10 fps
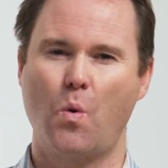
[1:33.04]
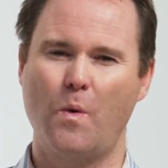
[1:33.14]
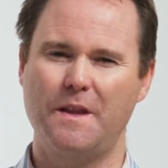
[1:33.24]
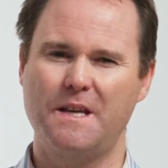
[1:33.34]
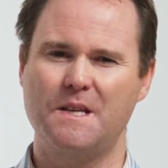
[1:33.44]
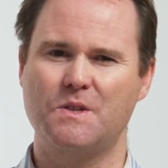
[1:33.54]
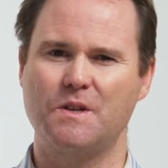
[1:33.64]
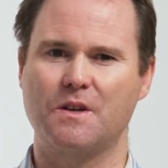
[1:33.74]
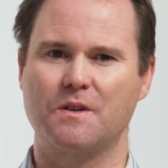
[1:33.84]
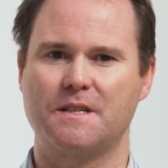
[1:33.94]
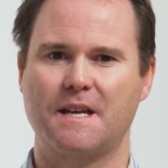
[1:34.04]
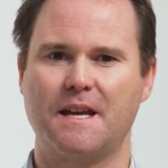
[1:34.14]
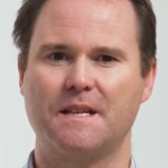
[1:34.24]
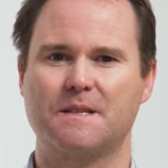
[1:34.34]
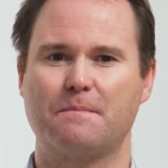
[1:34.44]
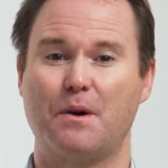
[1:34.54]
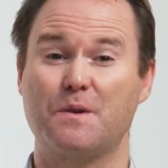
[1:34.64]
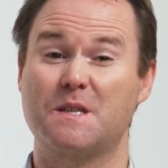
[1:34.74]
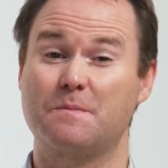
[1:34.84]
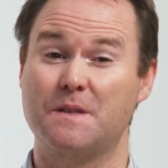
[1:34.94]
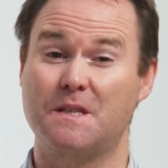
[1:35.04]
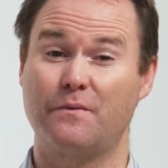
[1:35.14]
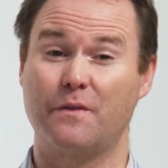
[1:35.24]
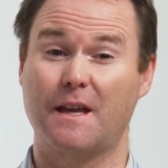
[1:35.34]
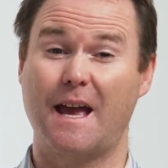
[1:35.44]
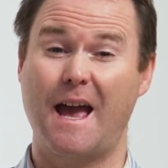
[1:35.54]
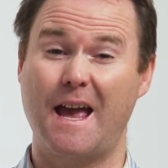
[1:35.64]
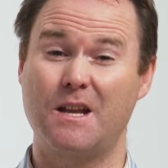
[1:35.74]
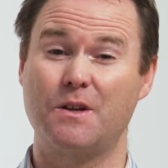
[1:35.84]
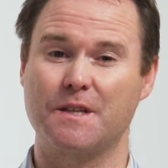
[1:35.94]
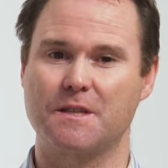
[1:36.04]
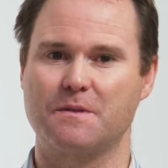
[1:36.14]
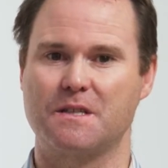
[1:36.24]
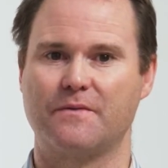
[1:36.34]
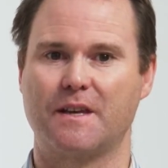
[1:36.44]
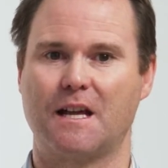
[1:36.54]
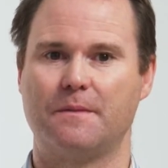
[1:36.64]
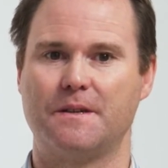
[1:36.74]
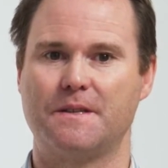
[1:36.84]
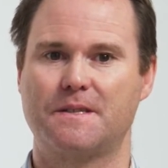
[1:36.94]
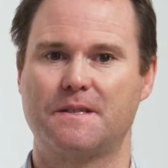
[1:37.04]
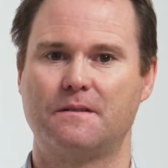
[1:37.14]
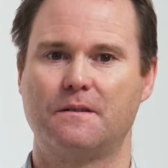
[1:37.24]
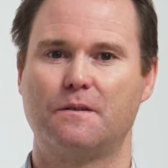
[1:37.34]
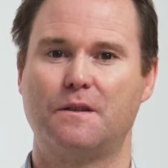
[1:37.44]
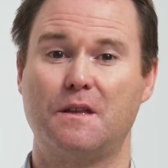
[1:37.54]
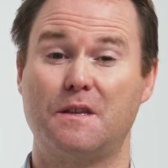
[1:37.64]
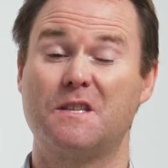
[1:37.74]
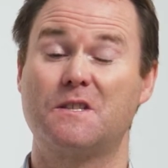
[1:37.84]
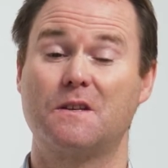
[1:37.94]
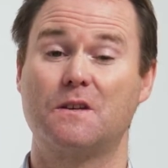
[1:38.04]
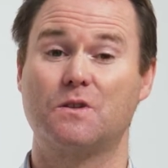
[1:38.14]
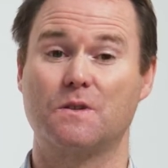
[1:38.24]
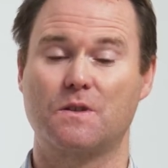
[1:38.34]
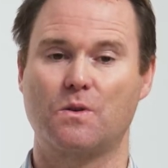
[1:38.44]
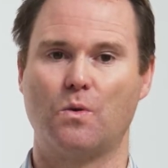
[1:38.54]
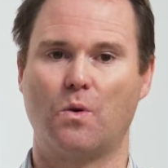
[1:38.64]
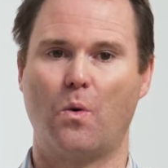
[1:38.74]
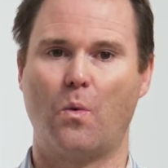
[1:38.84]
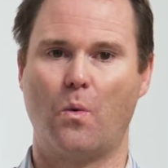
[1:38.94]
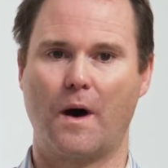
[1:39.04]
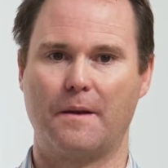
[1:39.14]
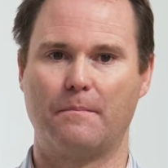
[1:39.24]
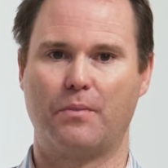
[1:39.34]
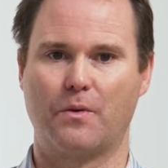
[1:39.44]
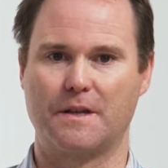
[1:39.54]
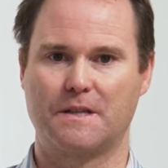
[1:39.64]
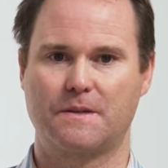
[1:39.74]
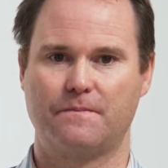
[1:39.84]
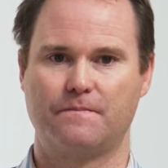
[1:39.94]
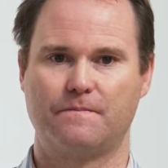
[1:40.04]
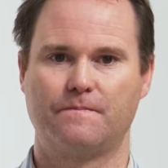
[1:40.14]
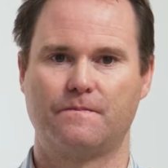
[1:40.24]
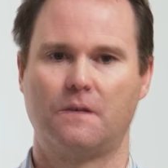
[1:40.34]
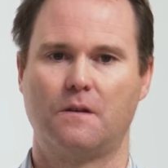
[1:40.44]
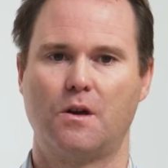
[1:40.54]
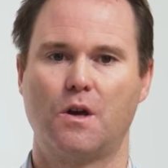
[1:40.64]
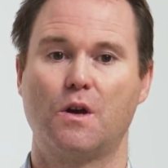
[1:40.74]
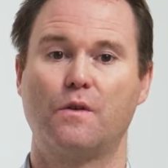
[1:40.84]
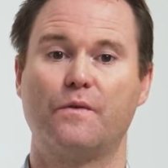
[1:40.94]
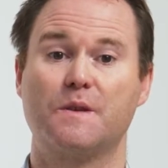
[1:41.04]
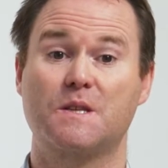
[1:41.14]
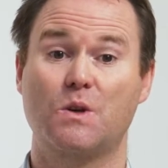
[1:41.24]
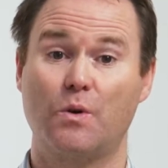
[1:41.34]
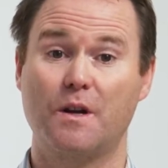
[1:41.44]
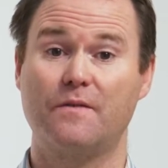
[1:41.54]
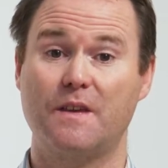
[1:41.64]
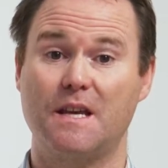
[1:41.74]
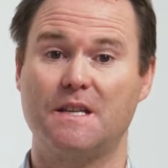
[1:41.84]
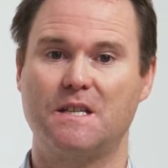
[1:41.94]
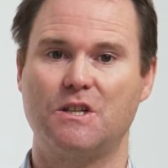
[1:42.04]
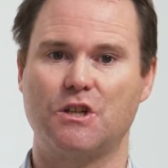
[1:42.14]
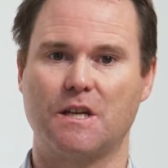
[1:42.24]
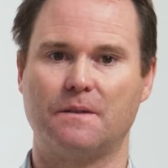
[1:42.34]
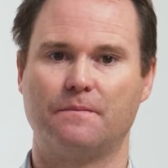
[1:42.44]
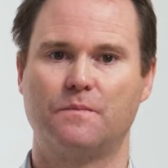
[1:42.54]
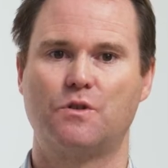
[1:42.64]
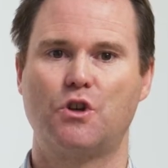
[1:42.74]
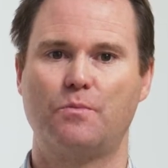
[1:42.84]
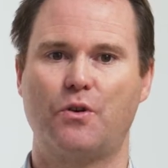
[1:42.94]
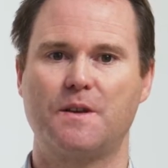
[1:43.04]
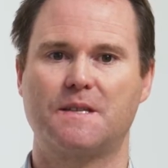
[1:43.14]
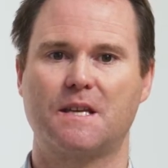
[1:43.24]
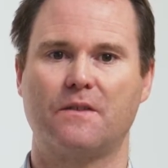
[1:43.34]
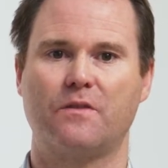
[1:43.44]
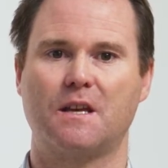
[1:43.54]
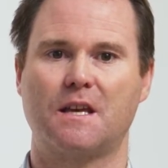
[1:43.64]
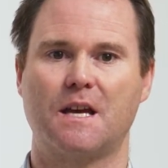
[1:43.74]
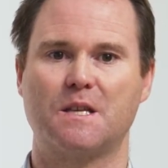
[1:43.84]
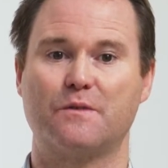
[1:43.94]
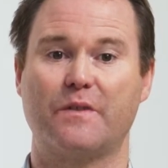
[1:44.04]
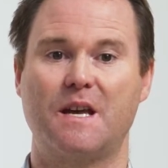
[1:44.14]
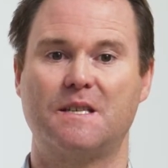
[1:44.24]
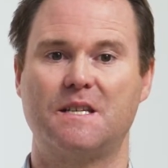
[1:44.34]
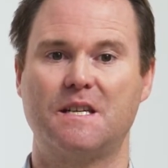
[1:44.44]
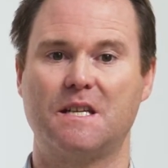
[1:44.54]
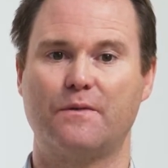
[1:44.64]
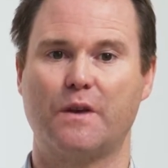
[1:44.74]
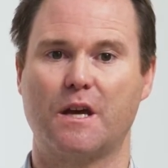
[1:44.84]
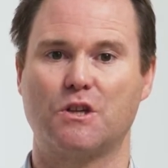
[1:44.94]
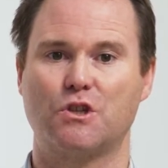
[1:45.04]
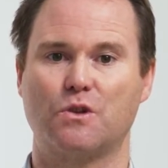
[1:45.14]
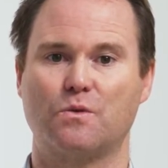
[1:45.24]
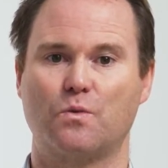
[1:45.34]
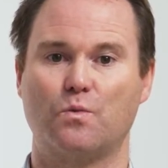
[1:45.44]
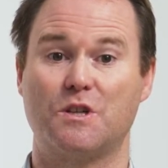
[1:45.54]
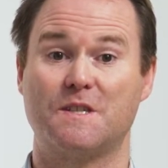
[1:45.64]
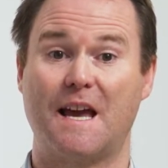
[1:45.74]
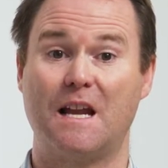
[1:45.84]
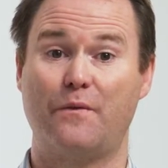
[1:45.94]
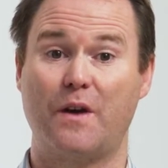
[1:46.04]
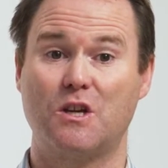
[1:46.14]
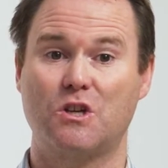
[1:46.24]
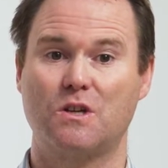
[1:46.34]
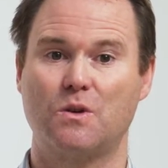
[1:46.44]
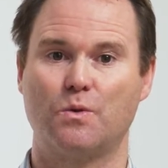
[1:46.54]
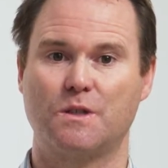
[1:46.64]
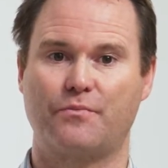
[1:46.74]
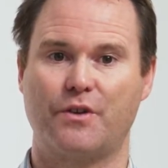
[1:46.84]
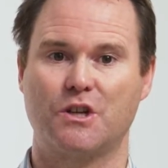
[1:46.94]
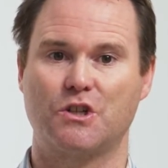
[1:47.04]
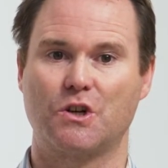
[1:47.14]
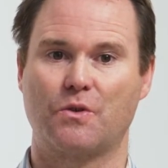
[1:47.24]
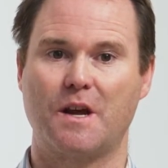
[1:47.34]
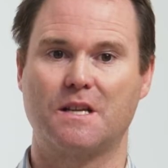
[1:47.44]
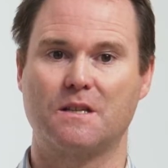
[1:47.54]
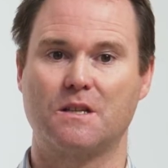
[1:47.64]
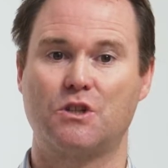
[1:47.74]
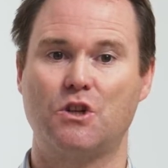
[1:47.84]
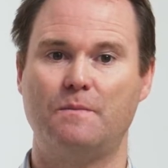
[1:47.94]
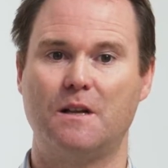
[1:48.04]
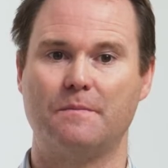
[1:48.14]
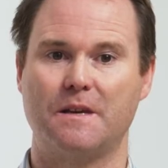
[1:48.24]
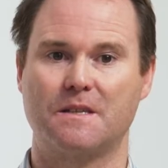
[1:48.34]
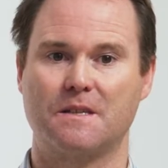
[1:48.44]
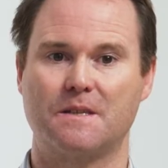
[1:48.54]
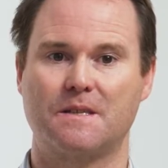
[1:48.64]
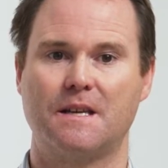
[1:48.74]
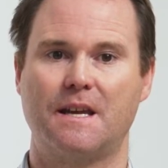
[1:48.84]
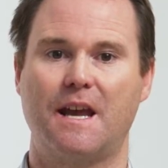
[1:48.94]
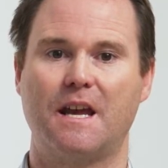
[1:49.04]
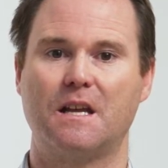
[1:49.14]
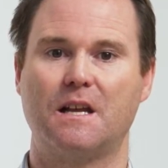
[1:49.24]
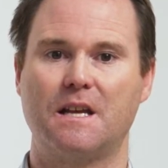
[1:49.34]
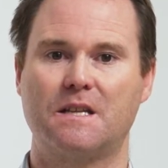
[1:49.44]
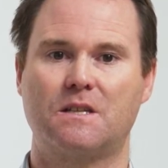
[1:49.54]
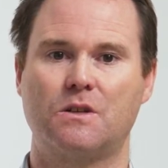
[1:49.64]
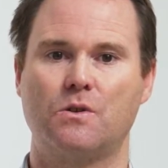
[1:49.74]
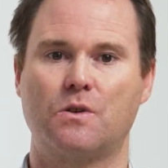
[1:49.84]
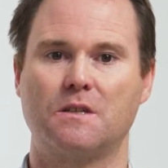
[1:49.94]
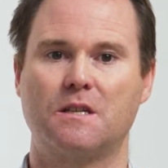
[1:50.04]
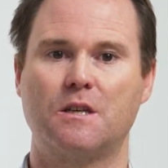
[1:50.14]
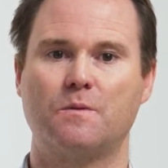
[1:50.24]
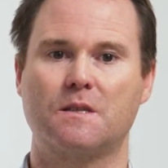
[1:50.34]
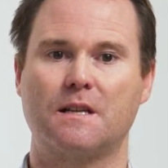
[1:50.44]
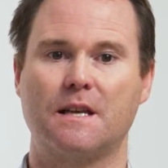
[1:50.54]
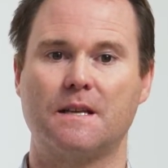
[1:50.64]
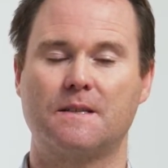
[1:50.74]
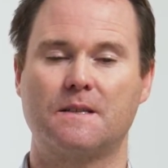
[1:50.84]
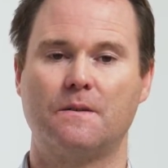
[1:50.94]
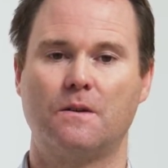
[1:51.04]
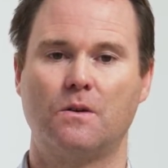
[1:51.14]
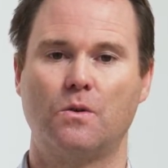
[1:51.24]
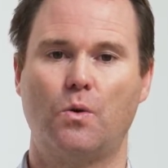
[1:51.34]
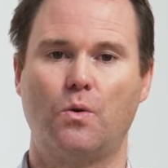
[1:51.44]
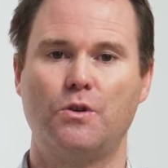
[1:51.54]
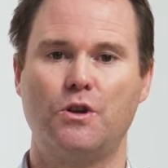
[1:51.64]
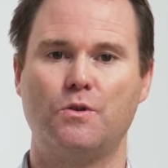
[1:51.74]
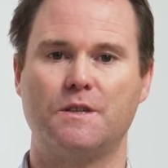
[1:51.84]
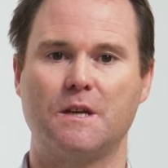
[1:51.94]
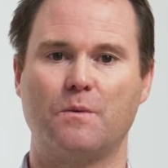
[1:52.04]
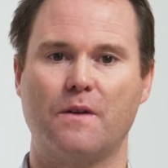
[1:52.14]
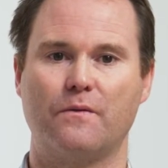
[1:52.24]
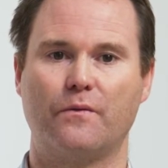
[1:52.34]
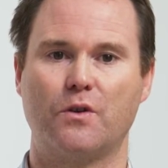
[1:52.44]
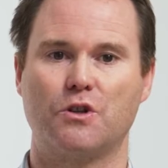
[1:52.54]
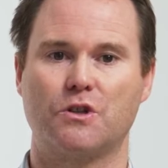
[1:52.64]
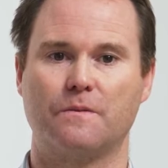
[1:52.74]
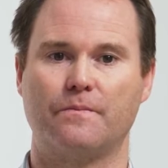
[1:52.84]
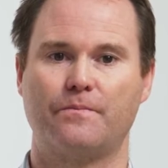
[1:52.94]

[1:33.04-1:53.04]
When the history contains both specific and non-specific elements, then this should score 1 point. For the scoring of the ECG, 2 points are given in case of ST deviation, which is elevation or depression greater than 2 mm in at least 2 contiguous leads, or new T-wave inversion.